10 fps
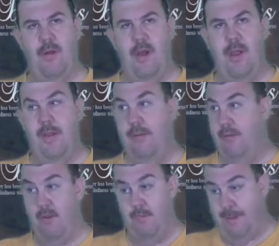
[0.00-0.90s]
Right.
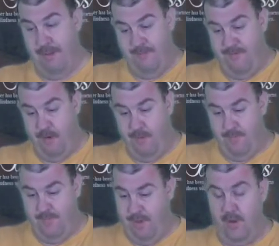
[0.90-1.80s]
You know, maybe a
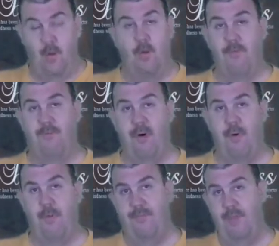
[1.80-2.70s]
phone, an old
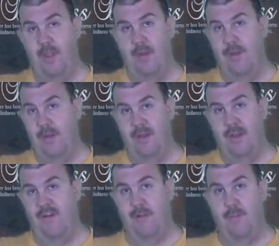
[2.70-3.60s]
phone that you can
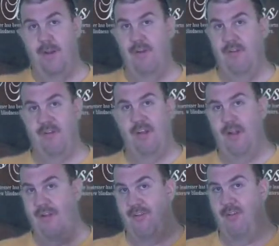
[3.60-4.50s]
touch the buttons, a
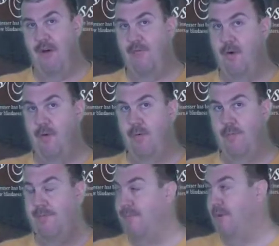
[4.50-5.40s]
little cell phone,
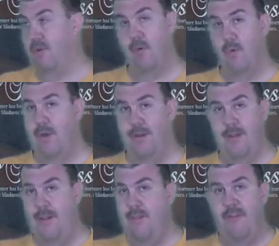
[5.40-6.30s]
newer one,
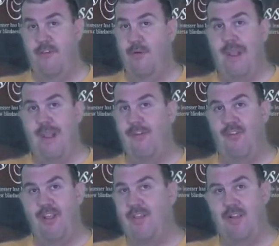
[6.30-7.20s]
that you can't
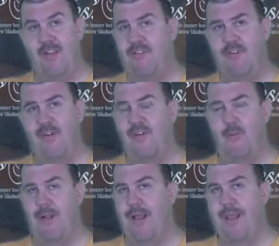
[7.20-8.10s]
see the digital
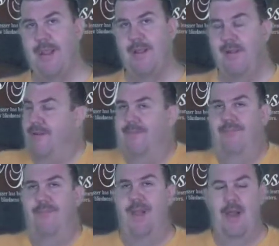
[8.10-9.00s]
display.
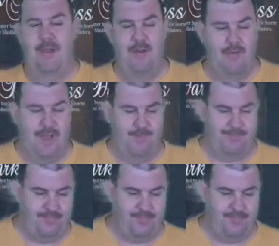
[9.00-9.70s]
How do you do that?